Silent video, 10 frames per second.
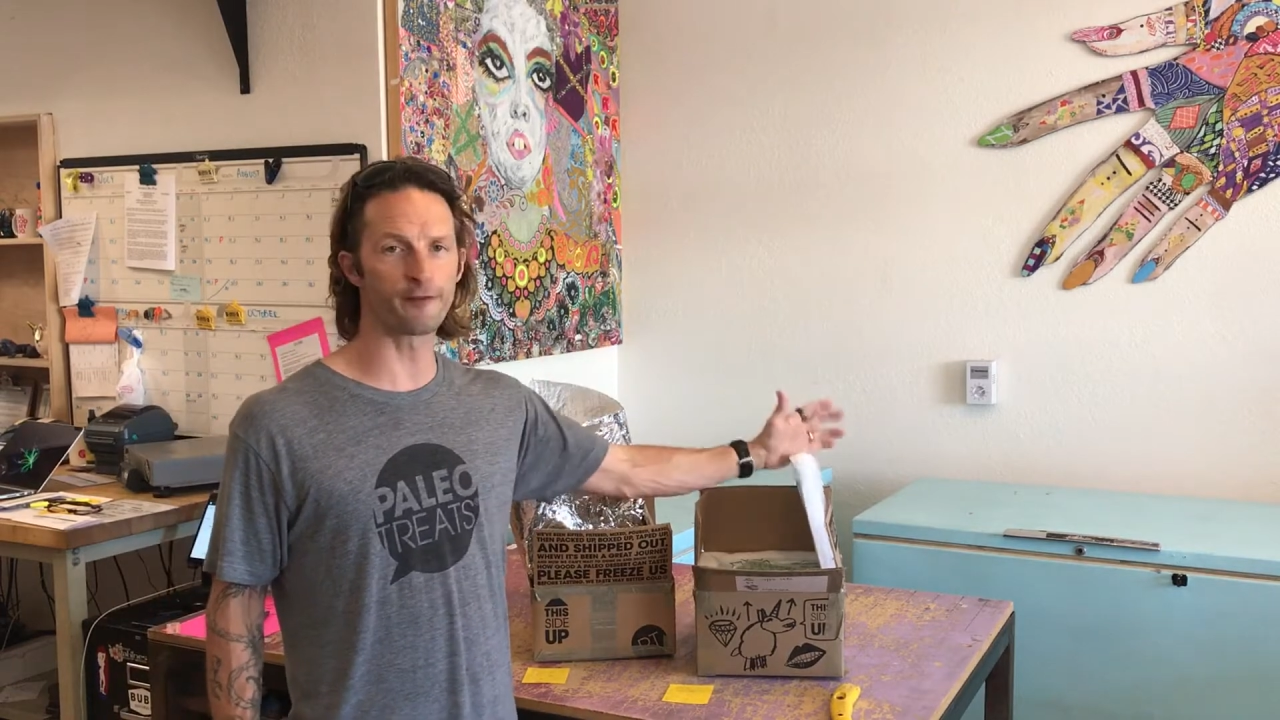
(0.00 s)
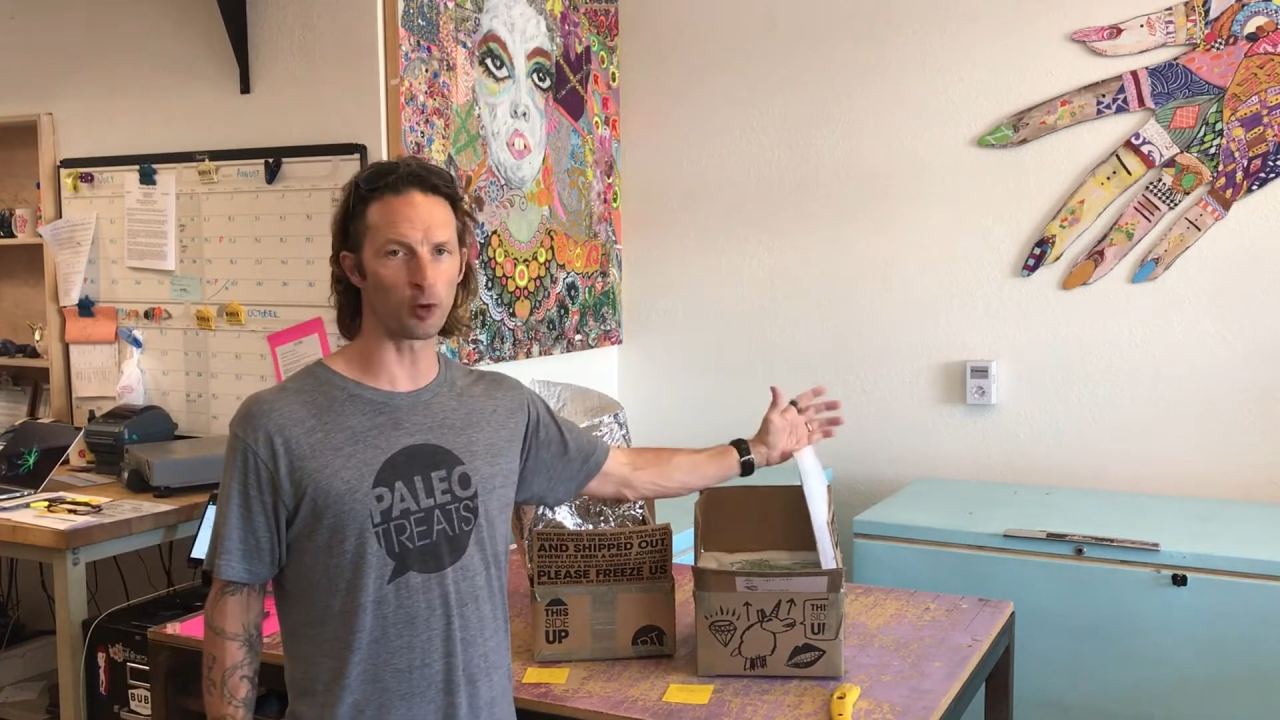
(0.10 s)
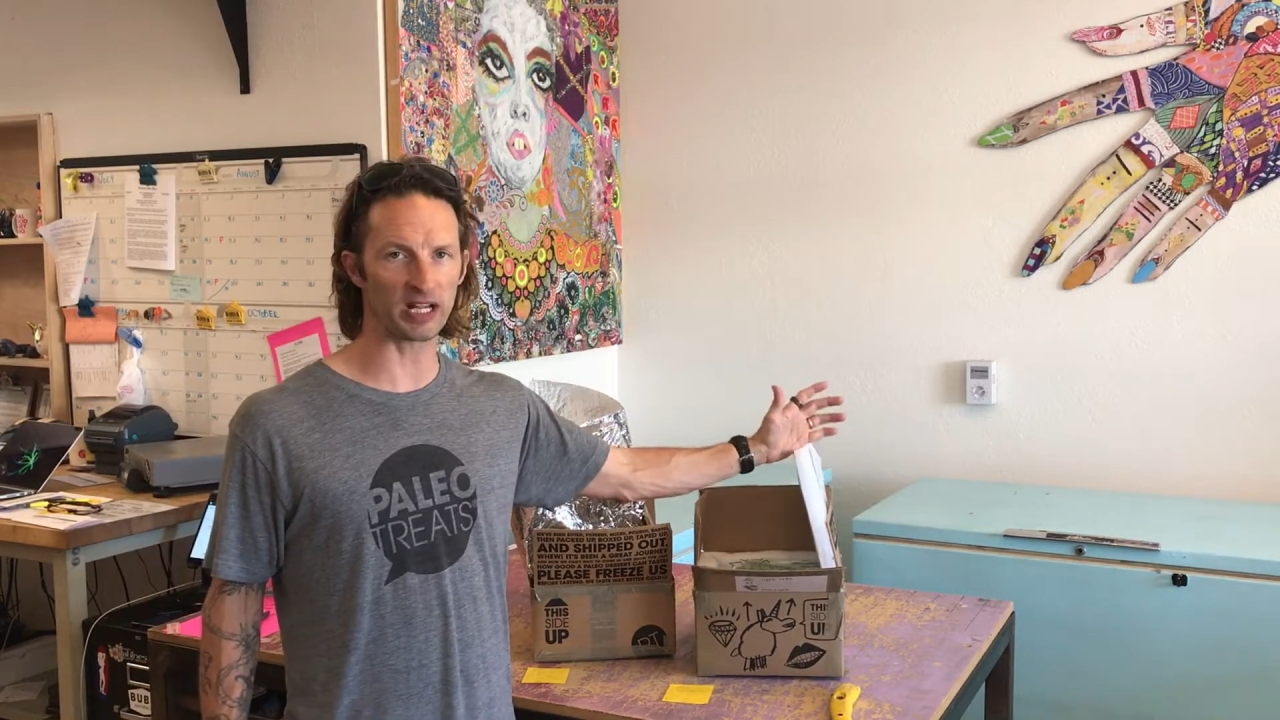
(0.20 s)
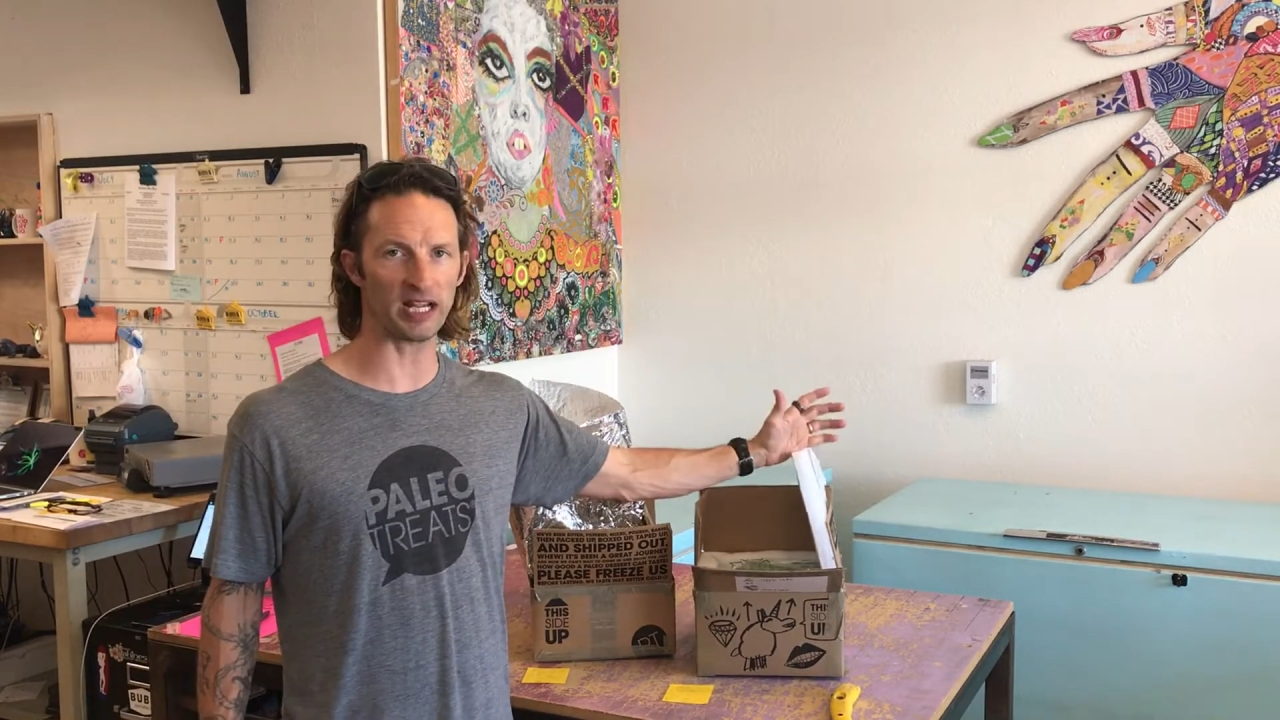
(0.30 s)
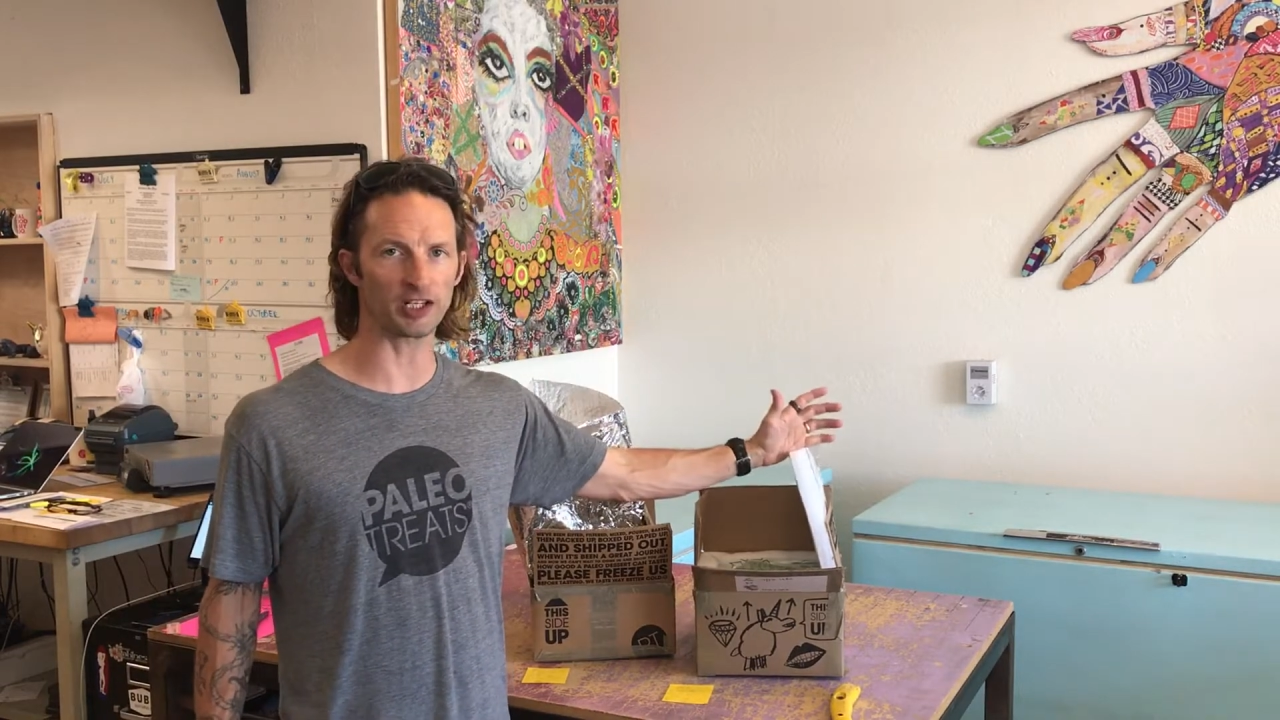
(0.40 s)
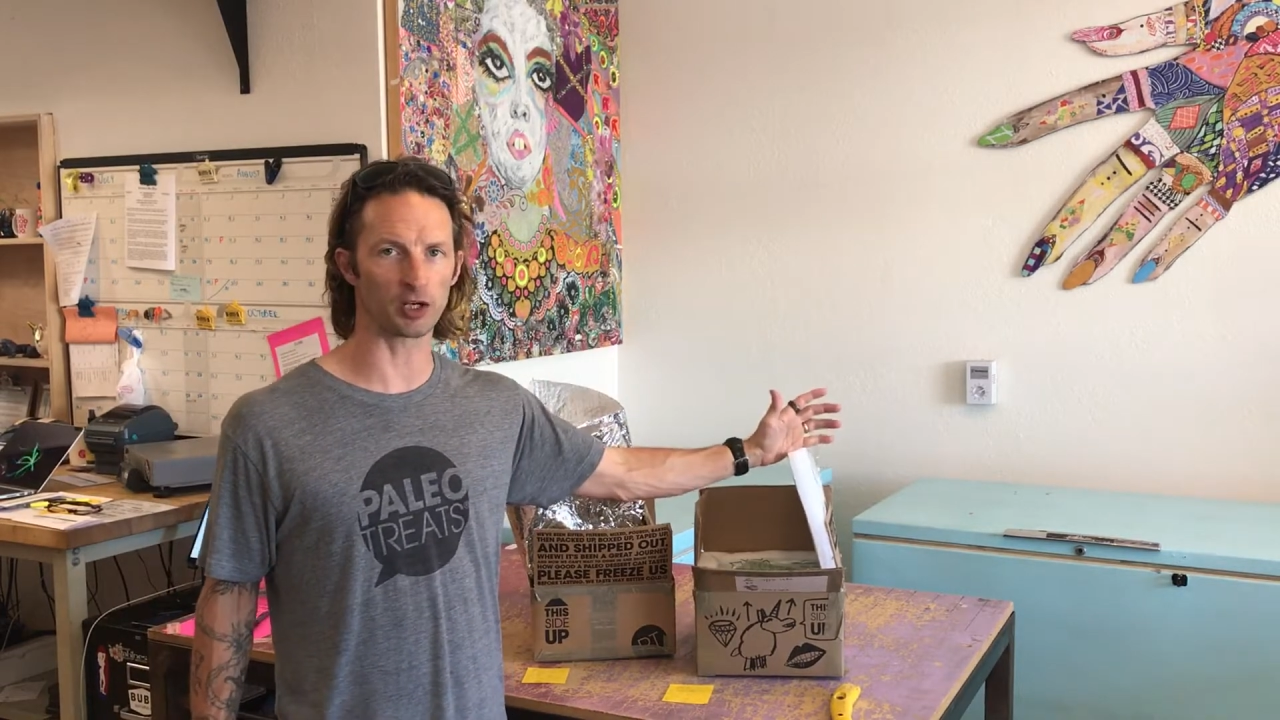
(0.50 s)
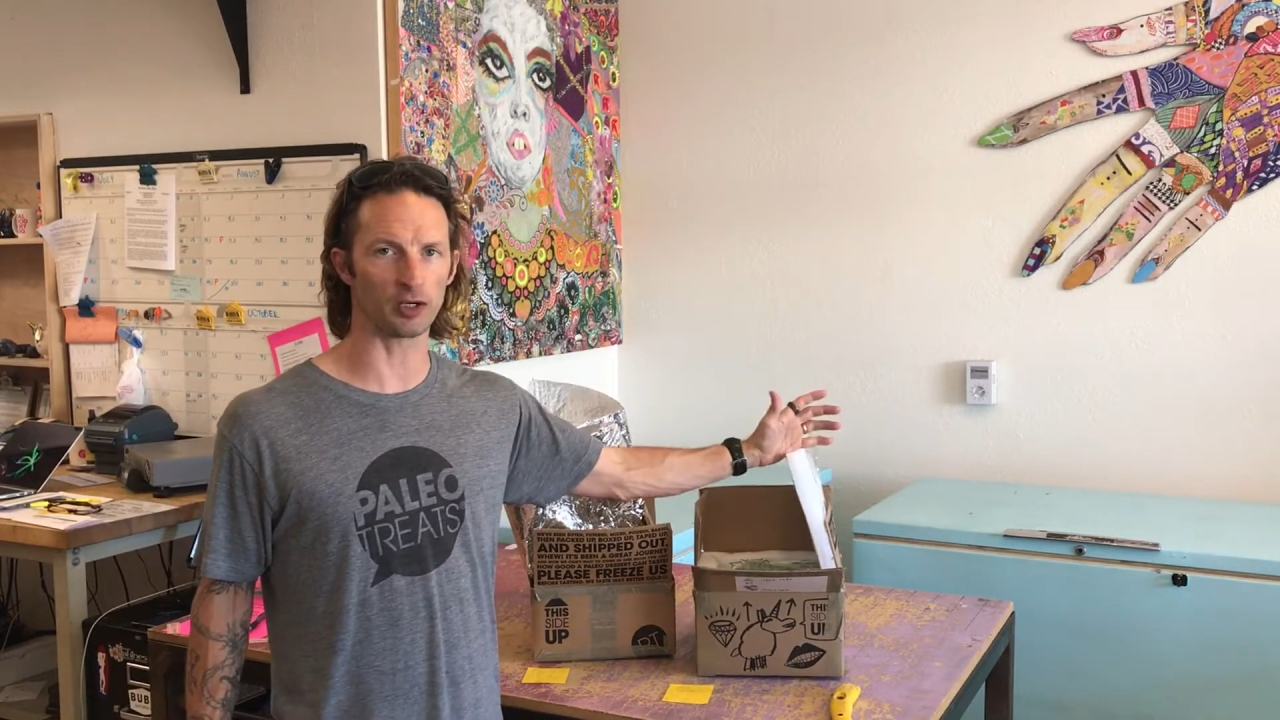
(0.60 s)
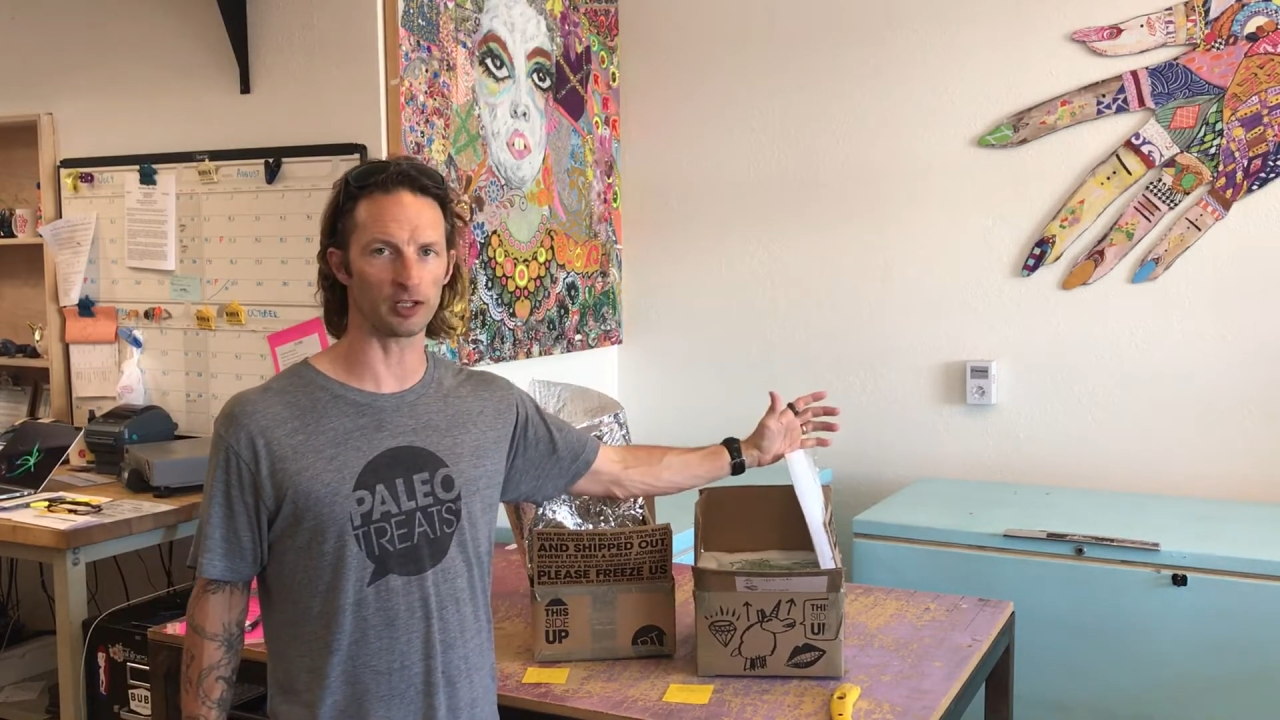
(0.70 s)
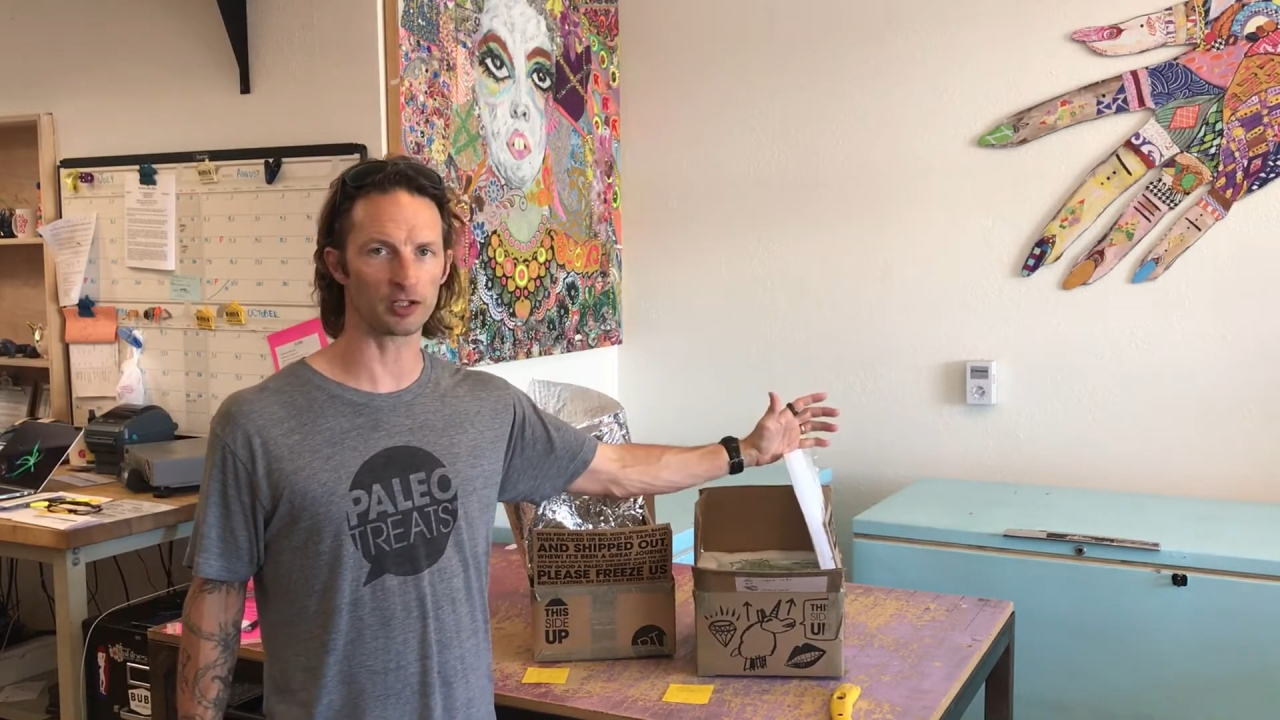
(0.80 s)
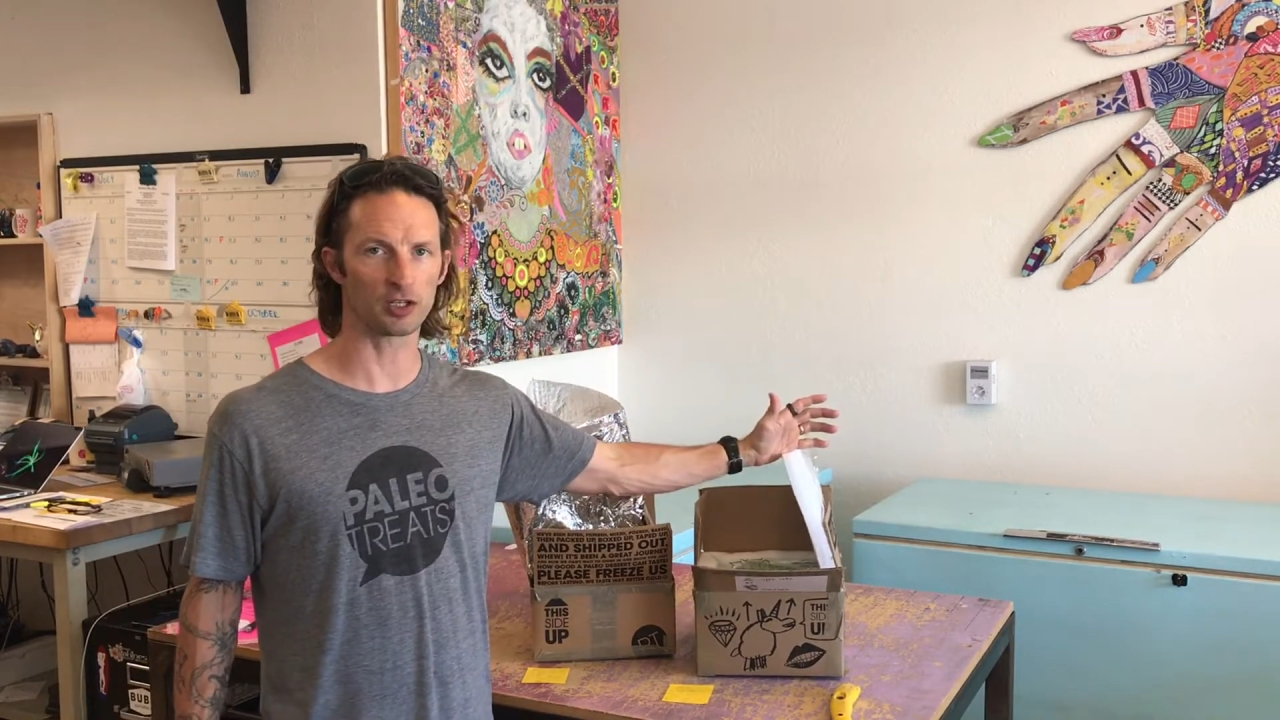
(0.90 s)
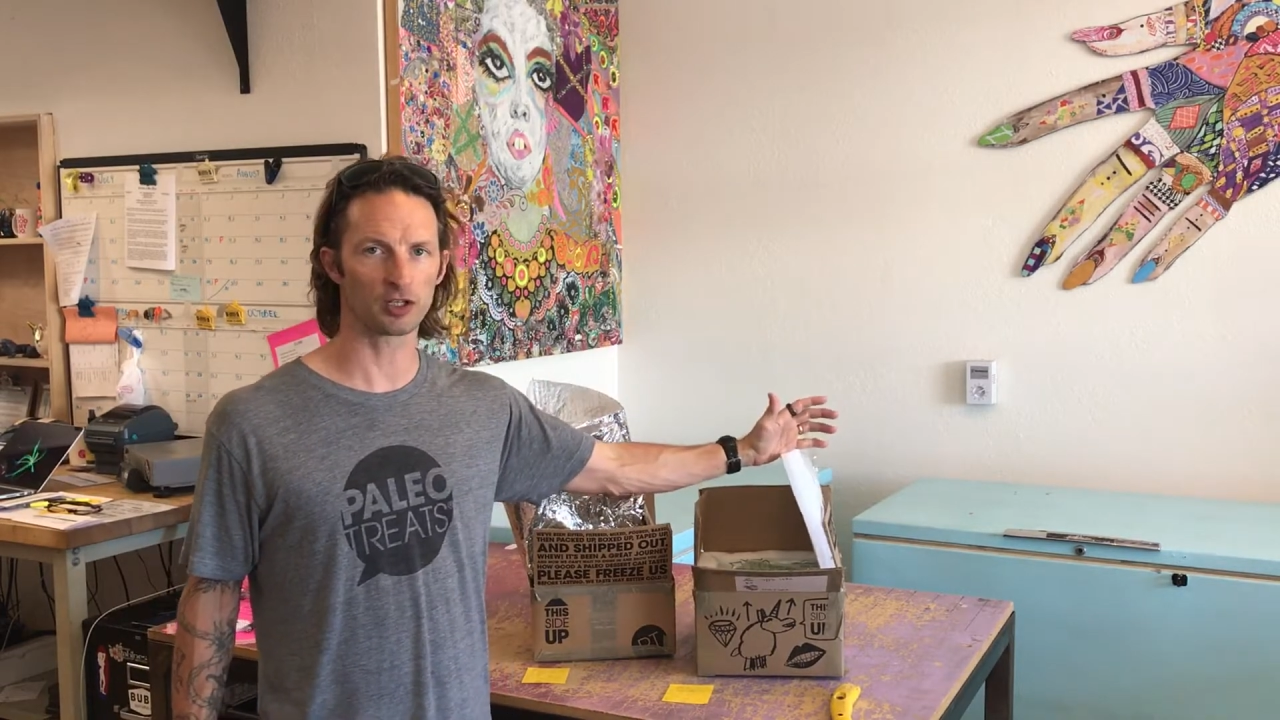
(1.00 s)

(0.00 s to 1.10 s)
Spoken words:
48 degrees.